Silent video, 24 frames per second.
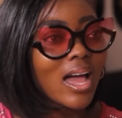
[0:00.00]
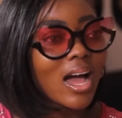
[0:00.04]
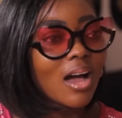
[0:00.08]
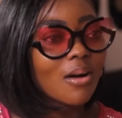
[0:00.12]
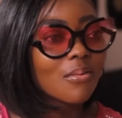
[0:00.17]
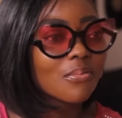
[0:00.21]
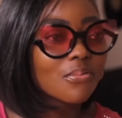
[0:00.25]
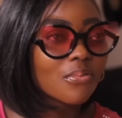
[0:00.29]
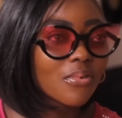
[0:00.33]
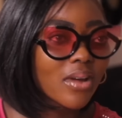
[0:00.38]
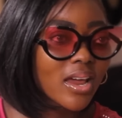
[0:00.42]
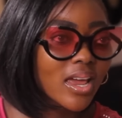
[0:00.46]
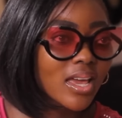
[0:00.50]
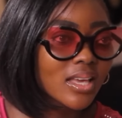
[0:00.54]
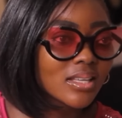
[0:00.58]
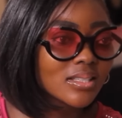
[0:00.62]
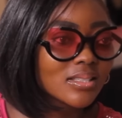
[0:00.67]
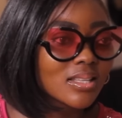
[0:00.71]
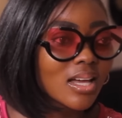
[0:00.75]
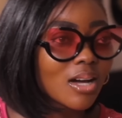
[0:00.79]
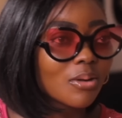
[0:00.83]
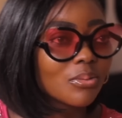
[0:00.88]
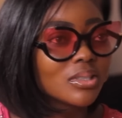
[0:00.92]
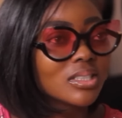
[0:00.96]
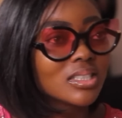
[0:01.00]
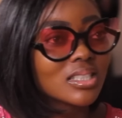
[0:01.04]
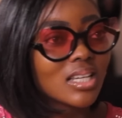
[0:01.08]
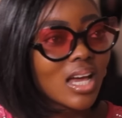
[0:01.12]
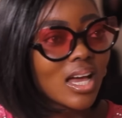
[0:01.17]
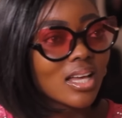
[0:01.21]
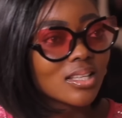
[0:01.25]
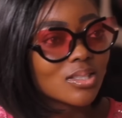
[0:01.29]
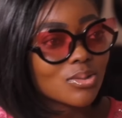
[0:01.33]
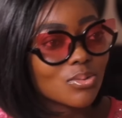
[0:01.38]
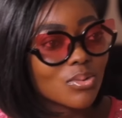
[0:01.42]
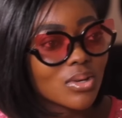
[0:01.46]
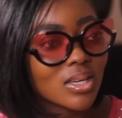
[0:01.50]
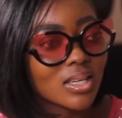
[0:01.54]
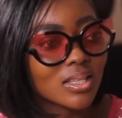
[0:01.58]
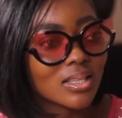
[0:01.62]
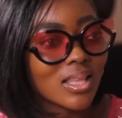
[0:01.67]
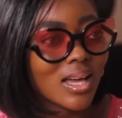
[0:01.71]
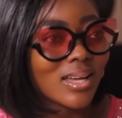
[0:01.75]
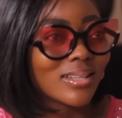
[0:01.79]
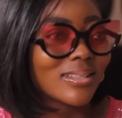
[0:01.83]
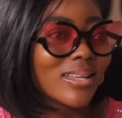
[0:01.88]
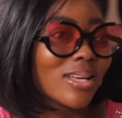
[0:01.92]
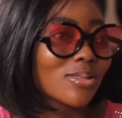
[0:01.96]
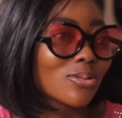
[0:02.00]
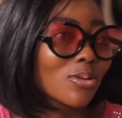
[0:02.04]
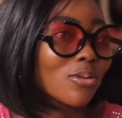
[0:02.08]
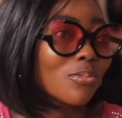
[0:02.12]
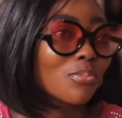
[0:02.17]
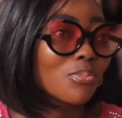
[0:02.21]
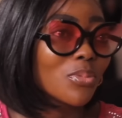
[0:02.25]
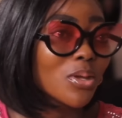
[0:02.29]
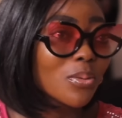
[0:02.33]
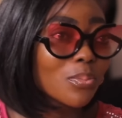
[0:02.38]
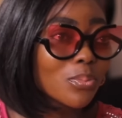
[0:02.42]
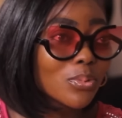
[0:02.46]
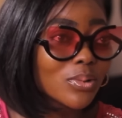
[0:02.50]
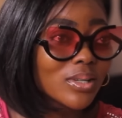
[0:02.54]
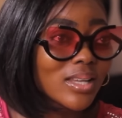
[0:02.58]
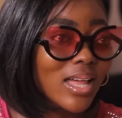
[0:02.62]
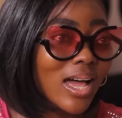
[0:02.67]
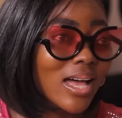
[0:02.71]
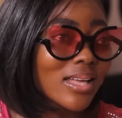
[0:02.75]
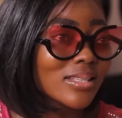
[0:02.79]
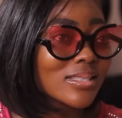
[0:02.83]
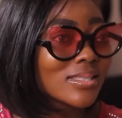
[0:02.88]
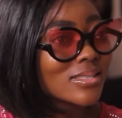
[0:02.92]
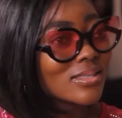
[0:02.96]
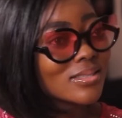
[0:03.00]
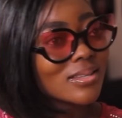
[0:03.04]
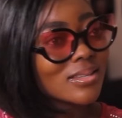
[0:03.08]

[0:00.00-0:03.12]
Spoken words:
I have friends that we chat with. And there are some people that